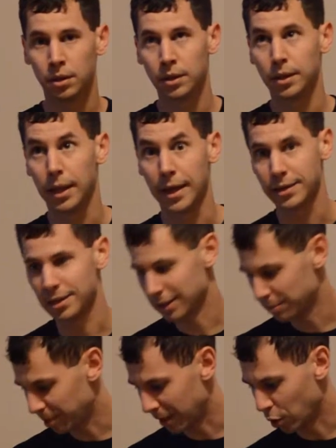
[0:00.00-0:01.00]
the
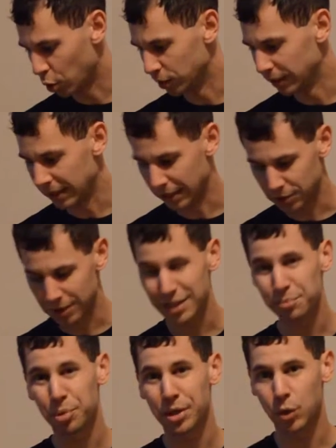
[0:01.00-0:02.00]
license plate holder here. So that's
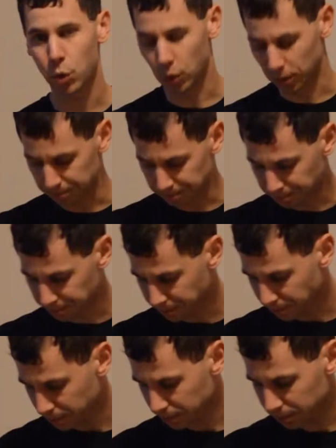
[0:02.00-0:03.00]
pretty cool.
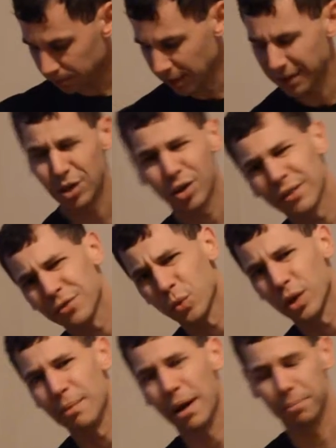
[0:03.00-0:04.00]
They don't have to
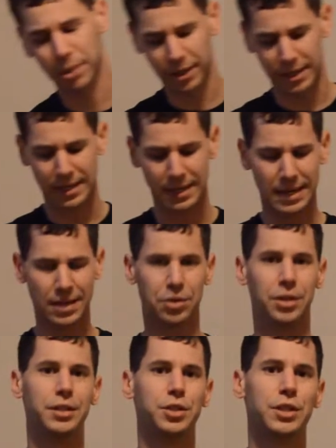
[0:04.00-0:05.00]
worry about plugging it in
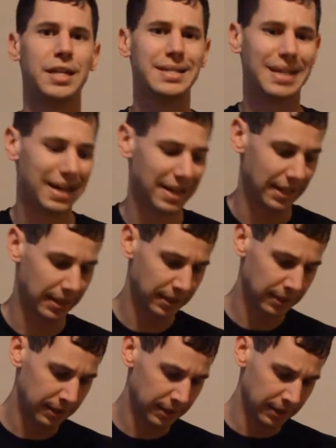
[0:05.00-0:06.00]
or it dying.
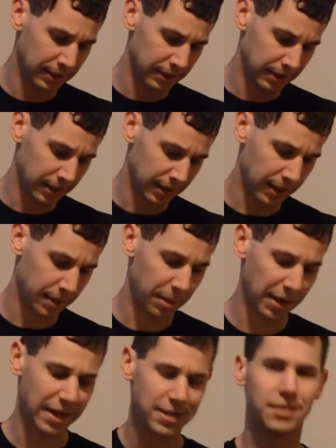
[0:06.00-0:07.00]
I
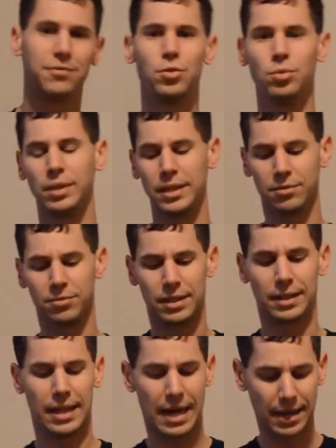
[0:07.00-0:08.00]
guess if you lived in
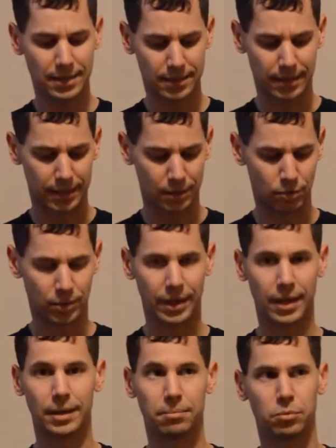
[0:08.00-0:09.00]
Alaska
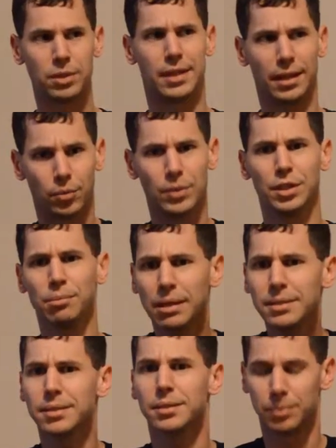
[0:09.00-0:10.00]
during, what is that, the winter
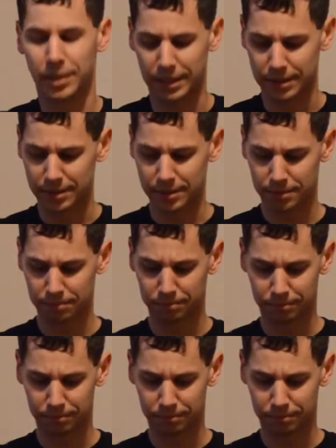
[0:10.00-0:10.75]
months, when it's